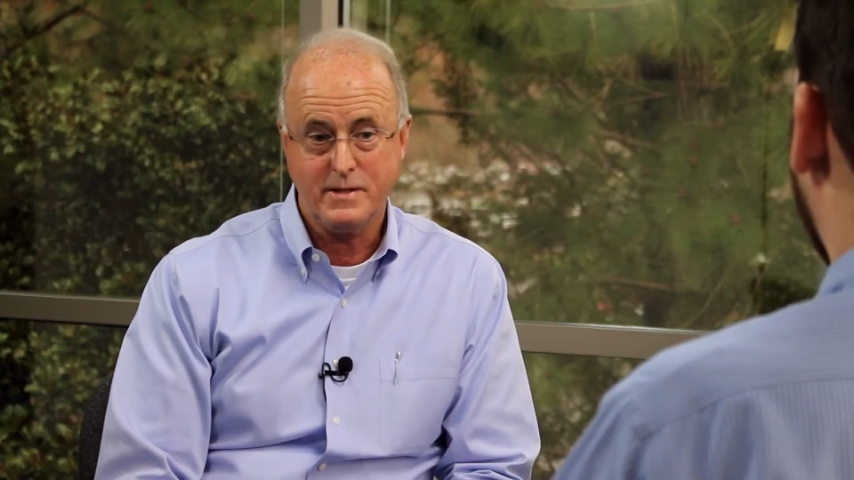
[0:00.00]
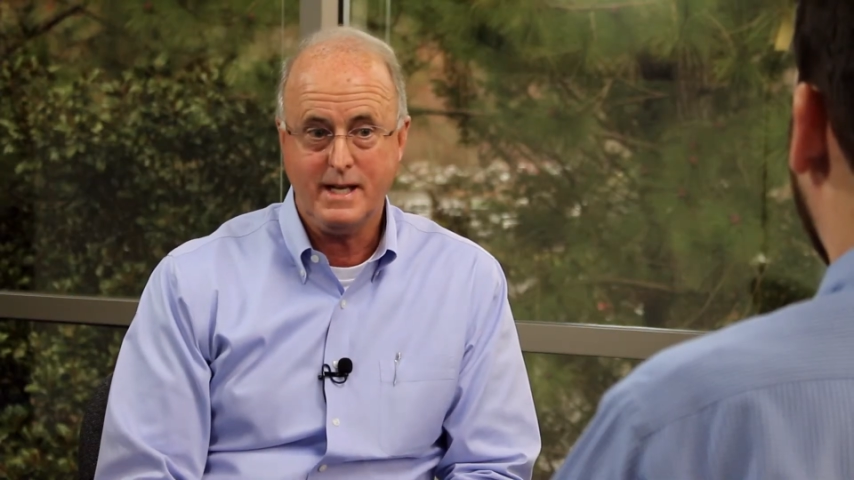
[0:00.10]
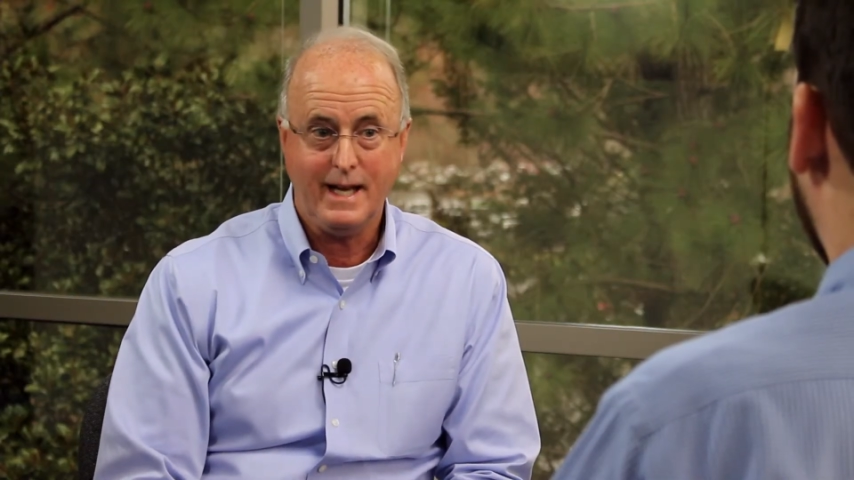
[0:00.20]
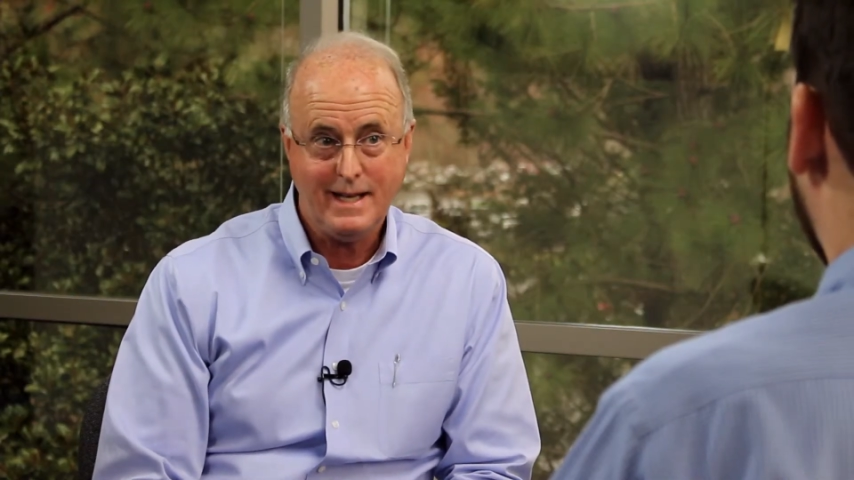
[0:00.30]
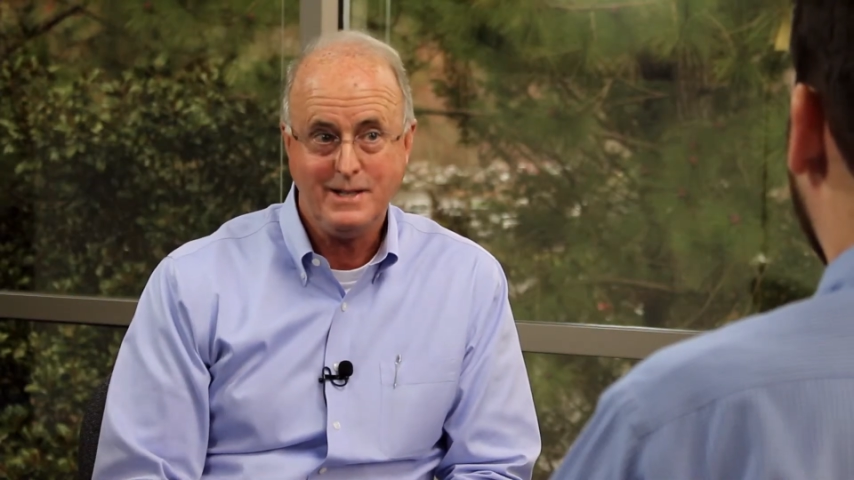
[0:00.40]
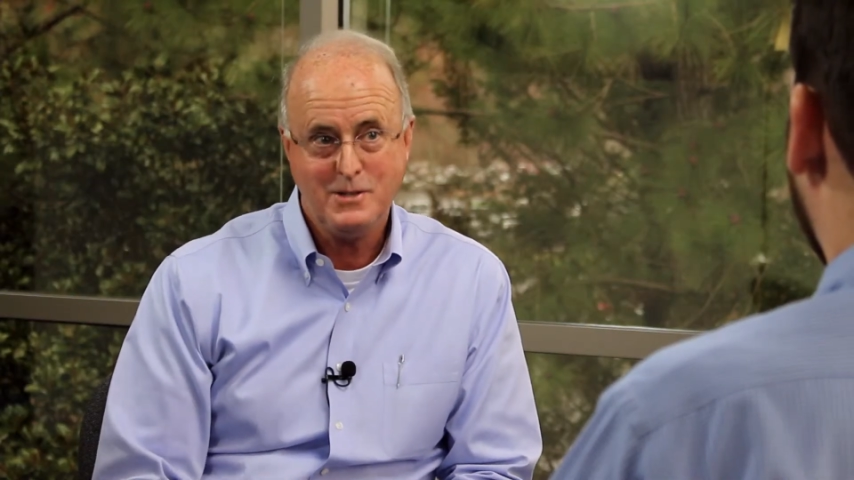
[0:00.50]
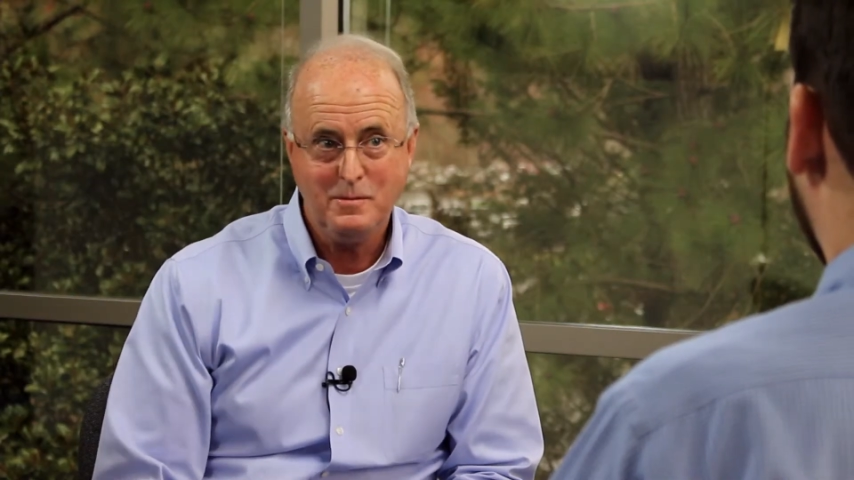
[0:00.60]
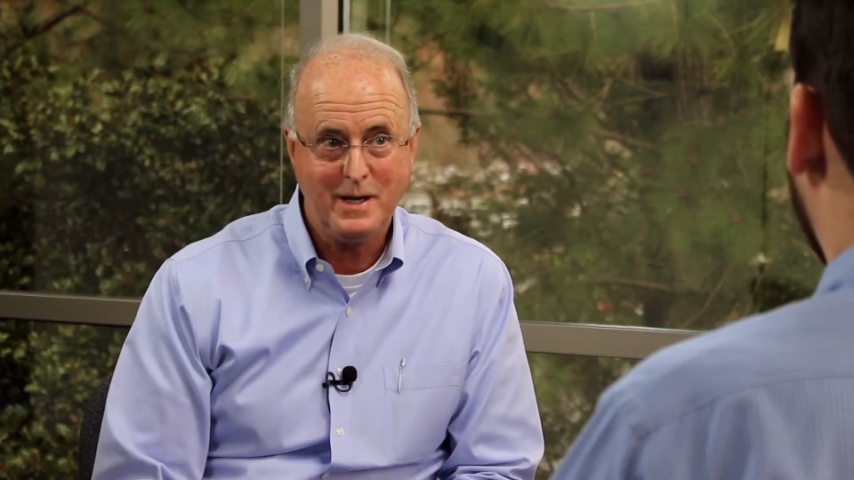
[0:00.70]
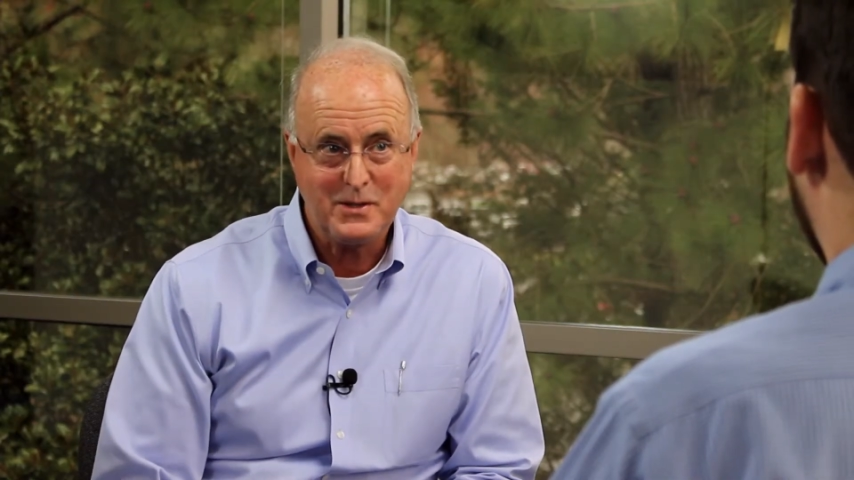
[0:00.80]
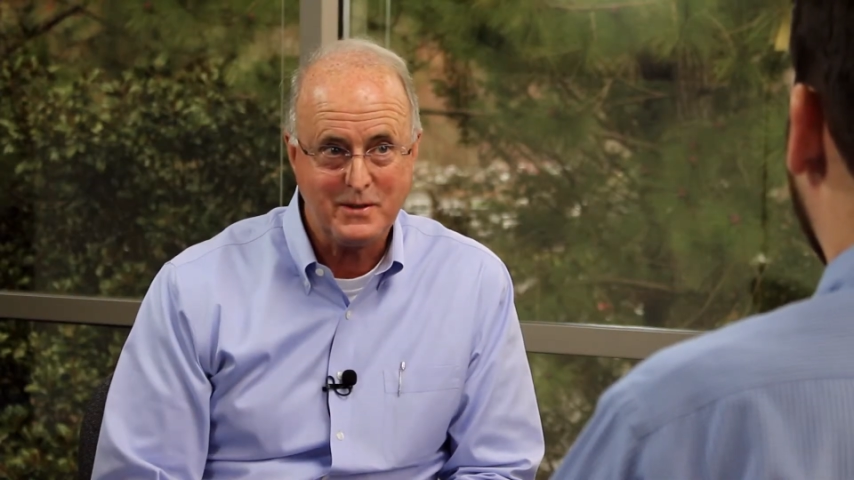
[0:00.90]
taking too
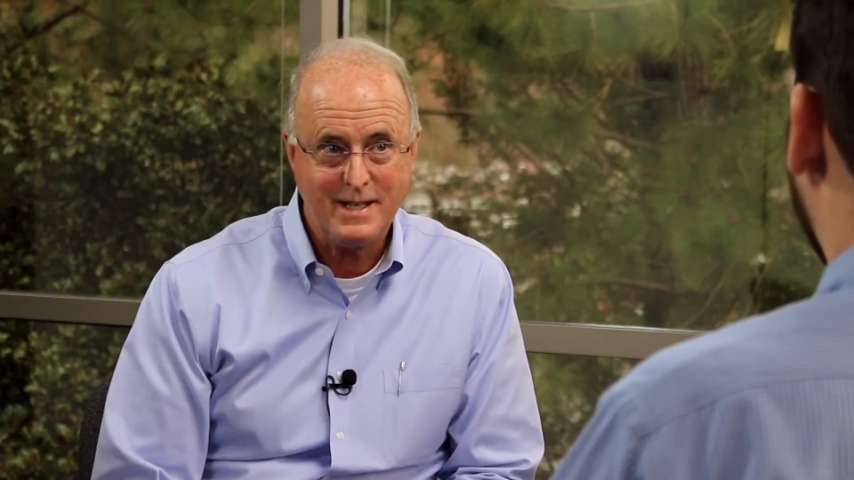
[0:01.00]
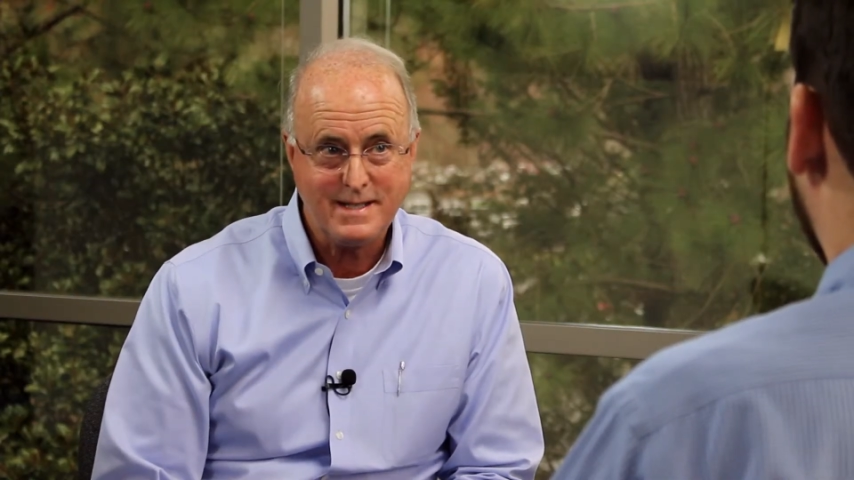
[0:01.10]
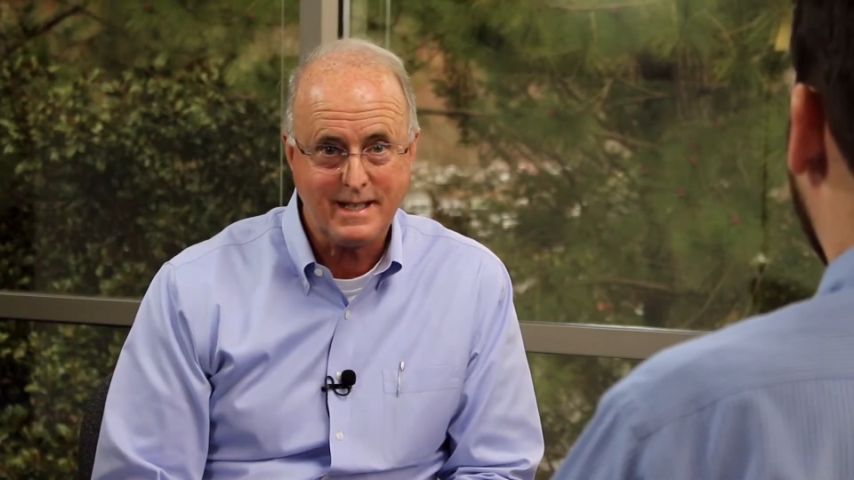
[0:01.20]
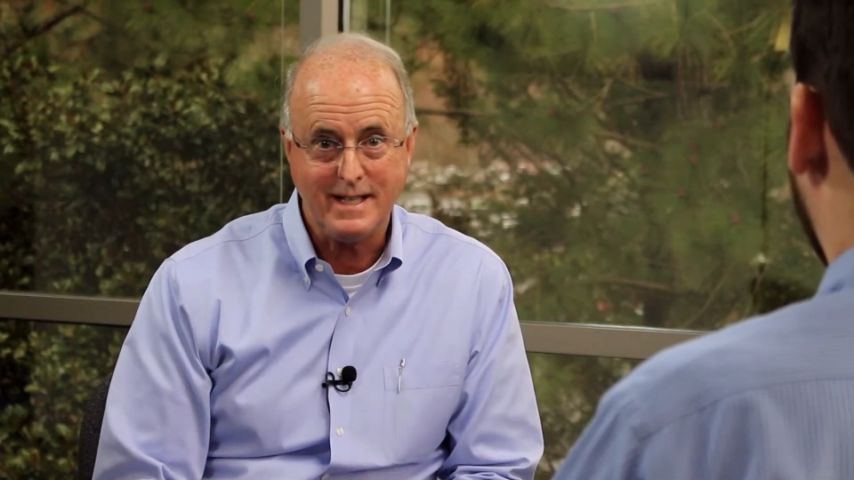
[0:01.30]
much risk